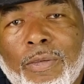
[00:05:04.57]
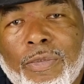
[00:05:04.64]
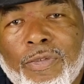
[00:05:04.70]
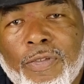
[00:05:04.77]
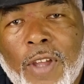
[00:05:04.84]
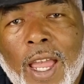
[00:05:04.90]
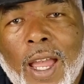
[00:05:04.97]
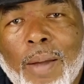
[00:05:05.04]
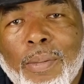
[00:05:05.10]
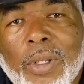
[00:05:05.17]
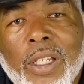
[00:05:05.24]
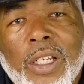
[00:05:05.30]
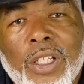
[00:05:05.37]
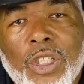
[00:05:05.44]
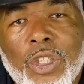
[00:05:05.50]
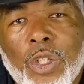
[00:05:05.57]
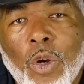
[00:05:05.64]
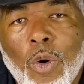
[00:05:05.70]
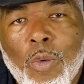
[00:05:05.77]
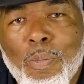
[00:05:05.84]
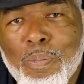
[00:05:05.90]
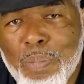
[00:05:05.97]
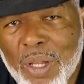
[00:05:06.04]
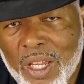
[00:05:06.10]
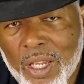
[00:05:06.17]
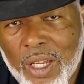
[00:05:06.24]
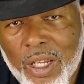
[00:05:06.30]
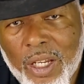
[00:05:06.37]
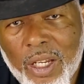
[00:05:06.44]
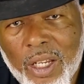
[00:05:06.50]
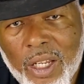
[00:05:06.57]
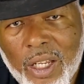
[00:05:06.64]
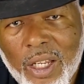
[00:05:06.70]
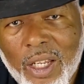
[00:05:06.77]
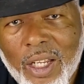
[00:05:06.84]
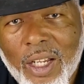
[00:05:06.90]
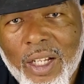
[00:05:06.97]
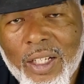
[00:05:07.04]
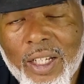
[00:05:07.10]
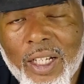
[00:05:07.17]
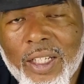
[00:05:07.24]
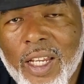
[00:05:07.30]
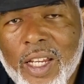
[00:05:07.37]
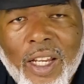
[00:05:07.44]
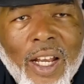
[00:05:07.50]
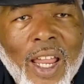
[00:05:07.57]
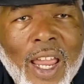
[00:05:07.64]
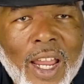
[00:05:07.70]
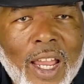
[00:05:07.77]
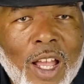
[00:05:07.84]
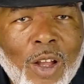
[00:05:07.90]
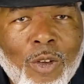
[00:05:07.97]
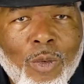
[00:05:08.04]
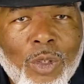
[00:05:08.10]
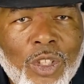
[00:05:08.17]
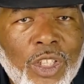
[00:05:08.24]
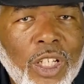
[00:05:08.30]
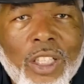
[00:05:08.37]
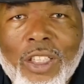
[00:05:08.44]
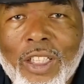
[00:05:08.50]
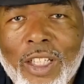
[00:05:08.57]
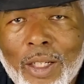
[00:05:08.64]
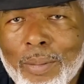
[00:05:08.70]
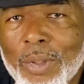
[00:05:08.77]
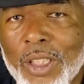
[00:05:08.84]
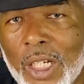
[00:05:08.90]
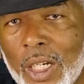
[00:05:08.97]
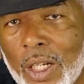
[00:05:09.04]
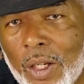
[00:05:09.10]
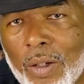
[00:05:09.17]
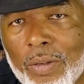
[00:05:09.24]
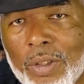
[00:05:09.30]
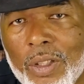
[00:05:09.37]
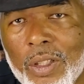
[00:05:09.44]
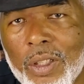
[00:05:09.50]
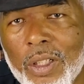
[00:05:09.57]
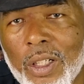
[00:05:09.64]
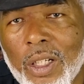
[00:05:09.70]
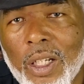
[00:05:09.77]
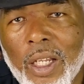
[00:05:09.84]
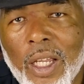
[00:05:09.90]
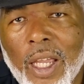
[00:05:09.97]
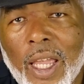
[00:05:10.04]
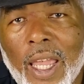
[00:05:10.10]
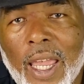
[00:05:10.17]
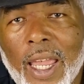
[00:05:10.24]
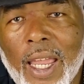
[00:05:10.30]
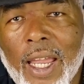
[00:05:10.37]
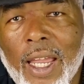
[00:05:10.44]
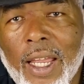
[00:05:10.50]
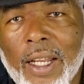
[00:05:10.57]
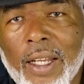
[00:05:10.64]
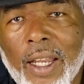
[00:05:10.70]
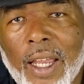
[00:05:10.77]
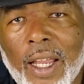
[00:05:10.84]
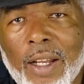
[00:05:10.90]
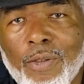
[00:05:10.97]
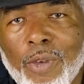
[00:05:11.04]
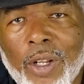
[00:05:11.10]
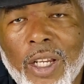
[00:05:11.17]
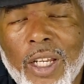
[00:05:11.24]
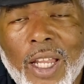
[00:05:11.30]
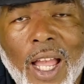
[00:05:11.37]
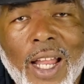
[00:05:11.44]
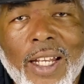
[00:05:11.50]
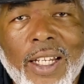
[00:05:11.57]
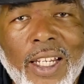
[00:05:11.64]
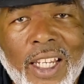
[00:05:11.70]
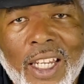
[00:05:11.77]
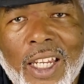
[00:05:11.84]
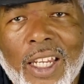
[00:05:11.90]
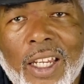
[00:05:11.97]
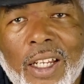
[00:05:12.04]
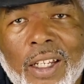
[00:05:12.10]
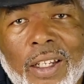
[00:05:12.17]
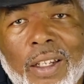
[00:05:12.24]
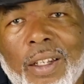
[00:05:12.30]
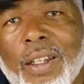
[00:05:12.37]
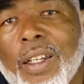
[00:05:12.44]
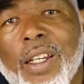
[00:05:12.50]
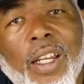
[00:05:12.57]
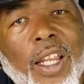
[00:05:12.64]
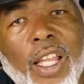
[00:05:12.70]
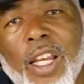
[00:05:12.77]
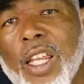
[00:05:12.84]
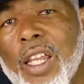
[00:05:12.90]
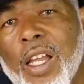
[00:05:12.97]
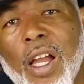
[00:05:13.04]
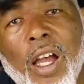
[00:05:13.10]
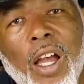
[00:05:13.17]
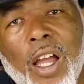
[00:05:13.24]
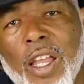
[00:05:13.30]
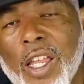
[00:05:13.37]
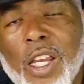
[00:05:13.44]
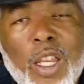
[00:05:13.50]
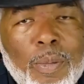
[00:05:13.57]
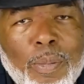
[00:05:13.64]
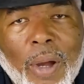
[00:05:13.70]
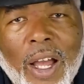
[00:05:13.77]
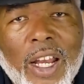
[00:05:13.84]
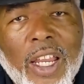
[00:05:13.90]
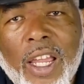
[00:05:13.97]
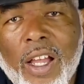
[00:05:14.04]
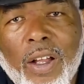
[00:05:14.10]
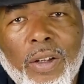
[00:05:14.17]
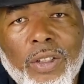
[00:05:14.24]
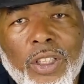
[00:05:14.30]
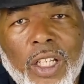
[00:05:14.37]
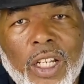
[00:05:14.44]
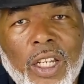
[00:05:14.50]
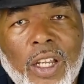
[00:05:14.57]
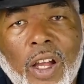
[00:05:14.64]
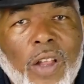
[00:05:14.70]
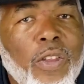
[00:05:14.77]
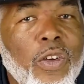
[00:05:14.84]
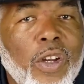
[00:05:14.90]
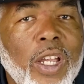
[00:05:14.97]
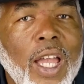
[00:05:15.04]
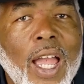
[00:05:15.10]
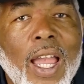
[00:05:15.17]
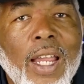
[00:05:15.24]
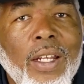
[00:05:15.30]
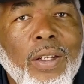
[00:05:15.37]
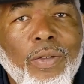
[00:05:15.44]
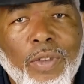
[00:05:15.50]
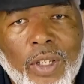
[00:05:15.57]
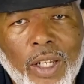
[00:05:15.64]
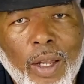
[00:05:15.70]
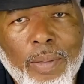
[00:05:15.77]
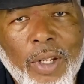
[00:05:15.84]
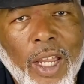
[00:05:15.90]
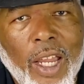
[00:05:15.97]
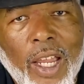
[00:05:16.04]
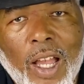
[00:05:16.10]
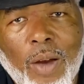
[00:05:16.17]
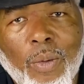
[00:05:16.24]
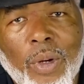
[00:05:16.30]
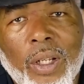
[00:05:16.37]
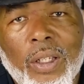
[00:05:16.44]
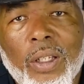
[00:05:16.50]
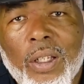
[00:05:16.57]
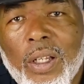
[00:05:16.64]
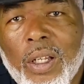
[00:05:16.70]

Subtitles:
family so big that they could hang out with just themselves and really not need anybody else, any other kind of club to hang out with,